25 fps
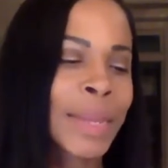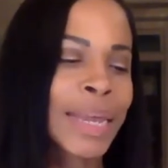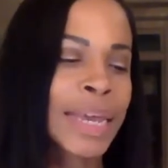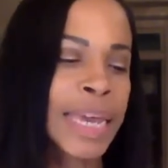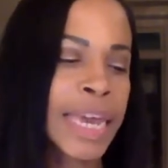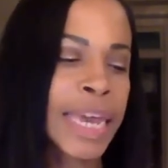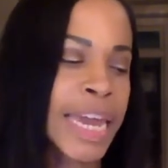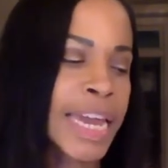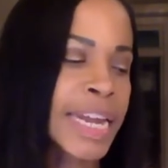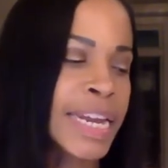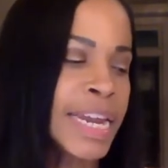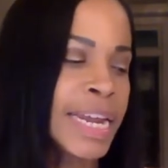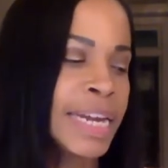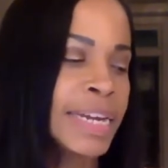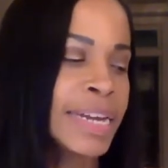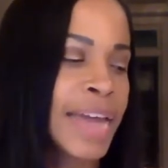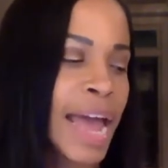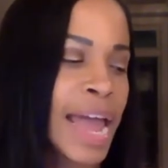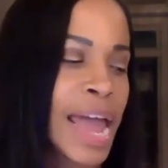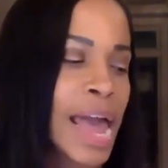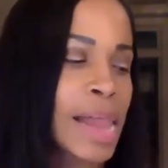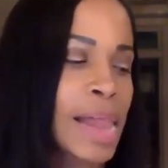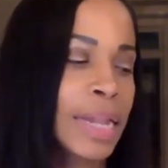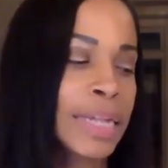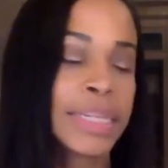kidney
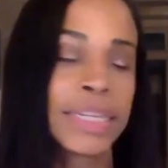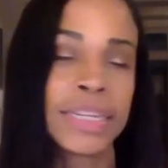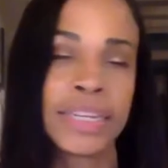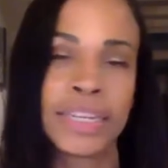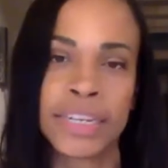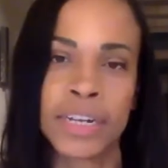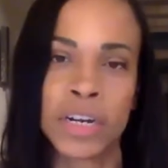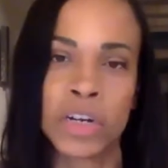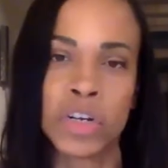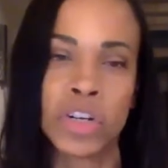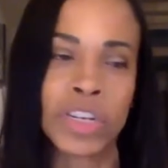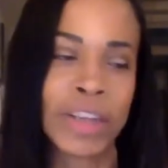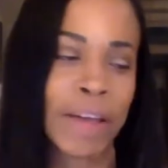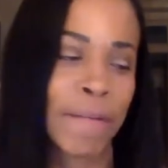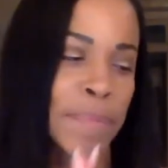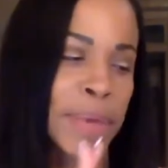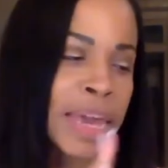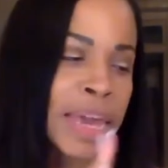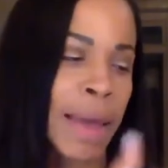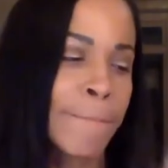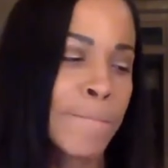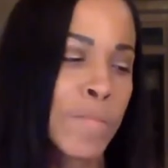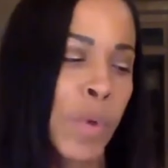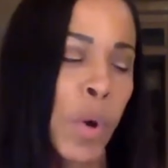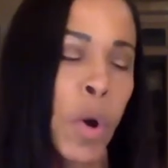dialysis centers have
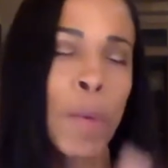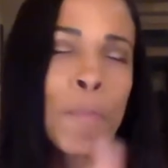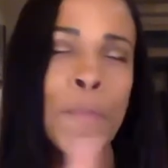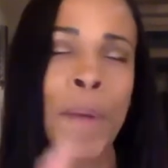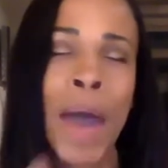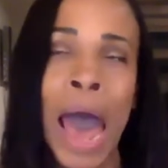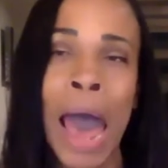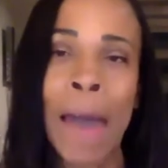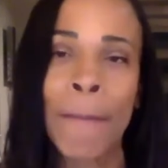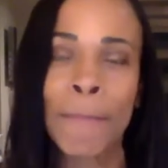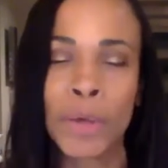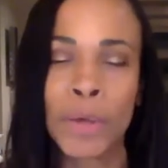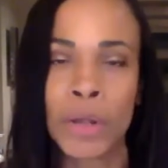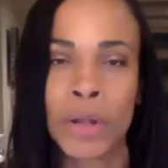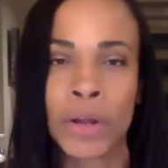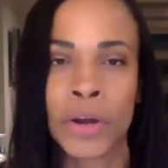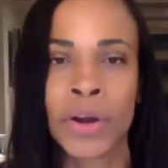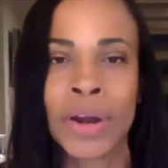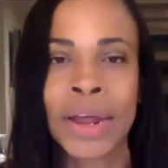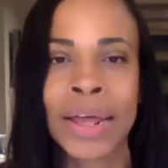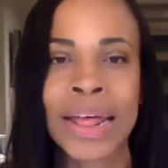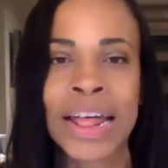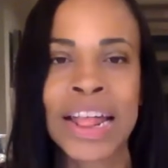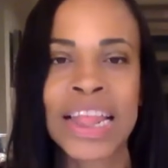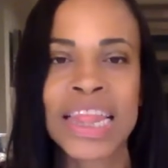become more
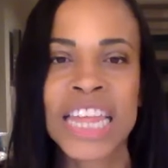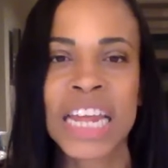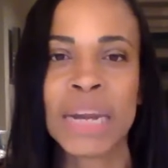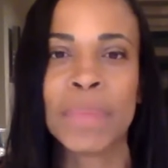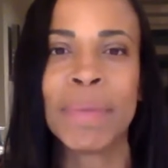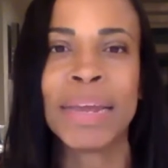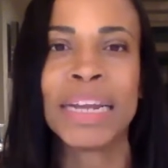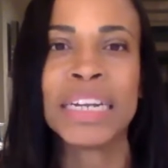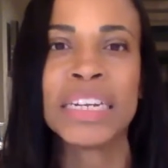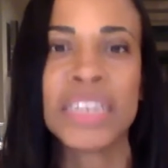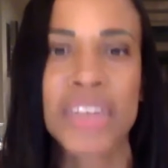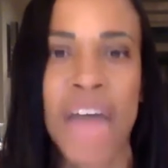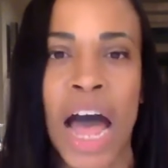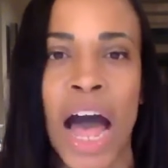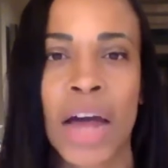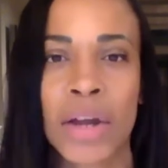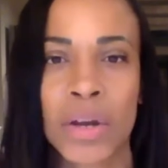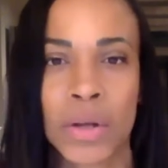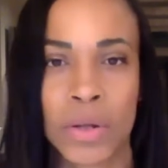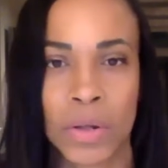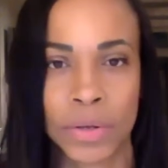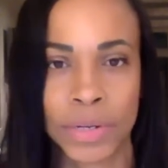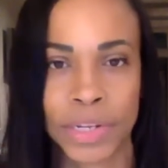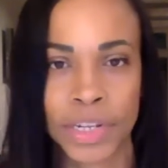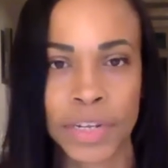popular than
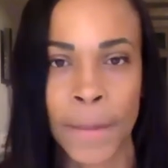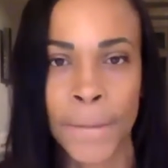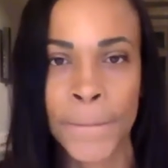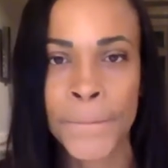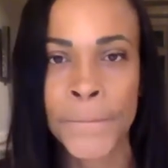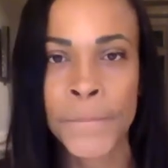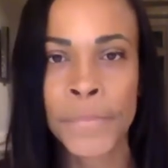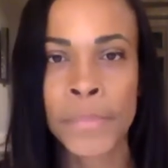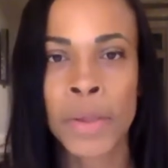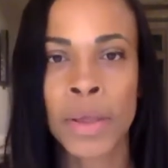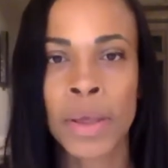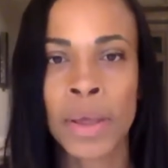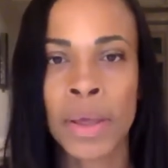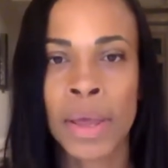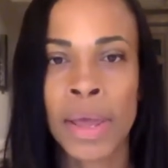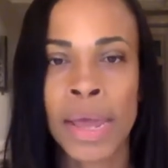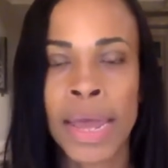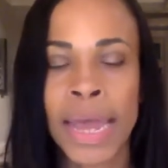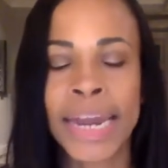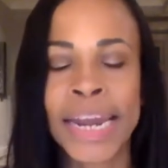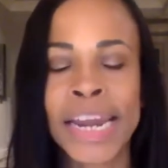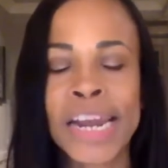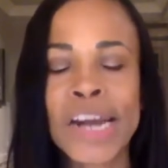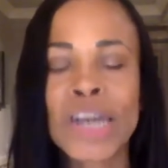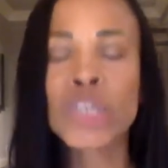McDonald's.
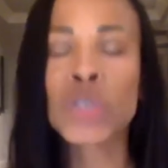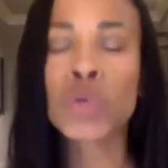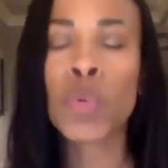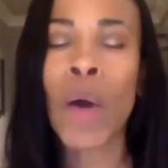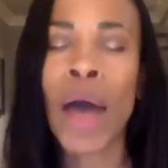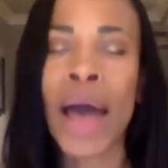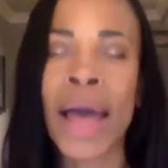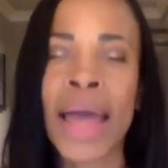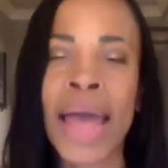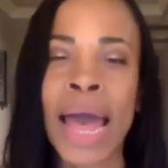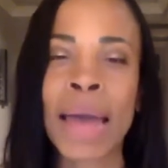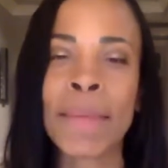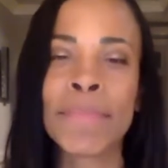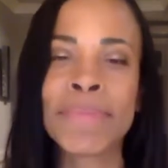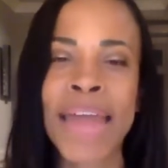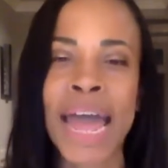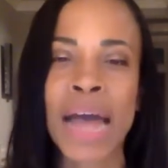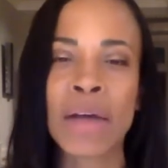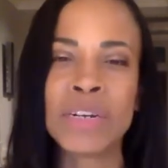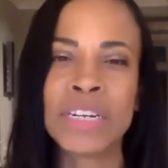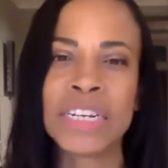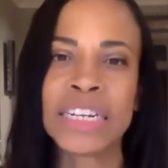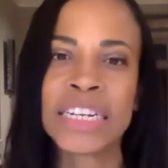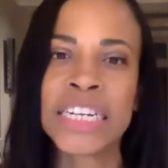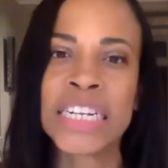And here's why I'm
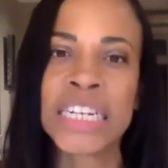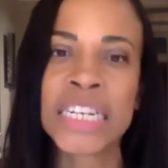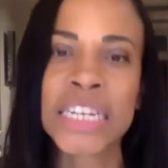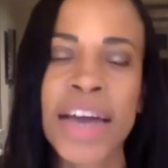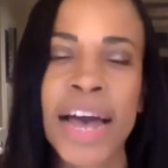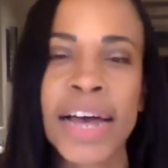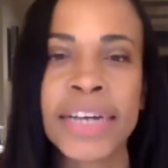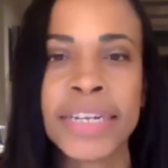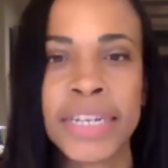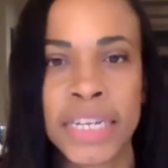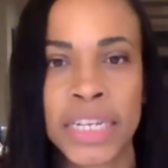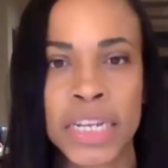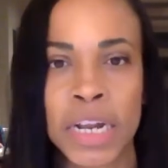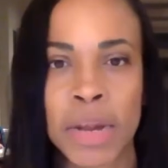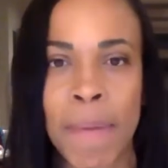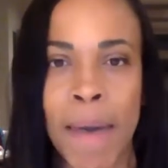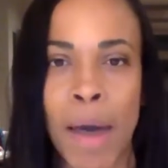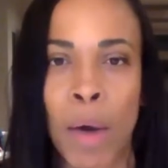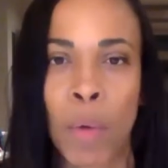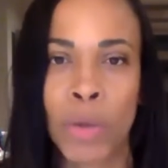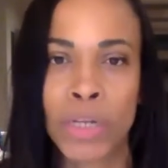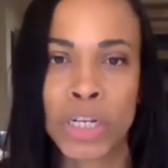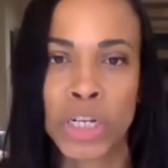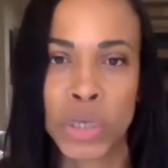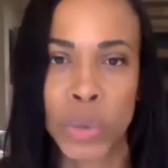now disgusted
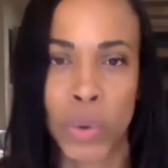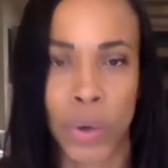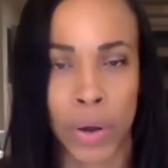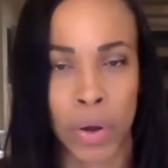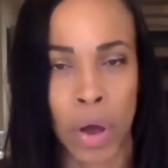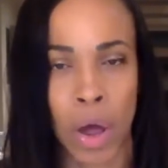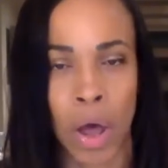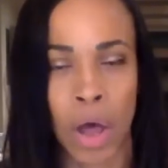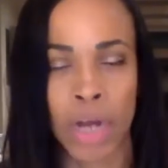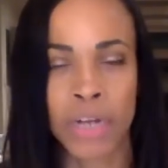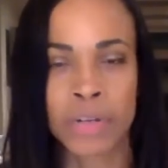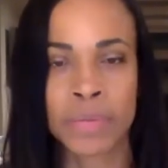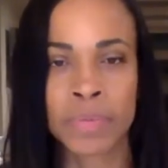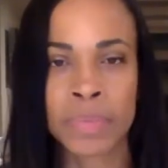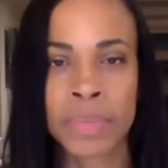about what's going on.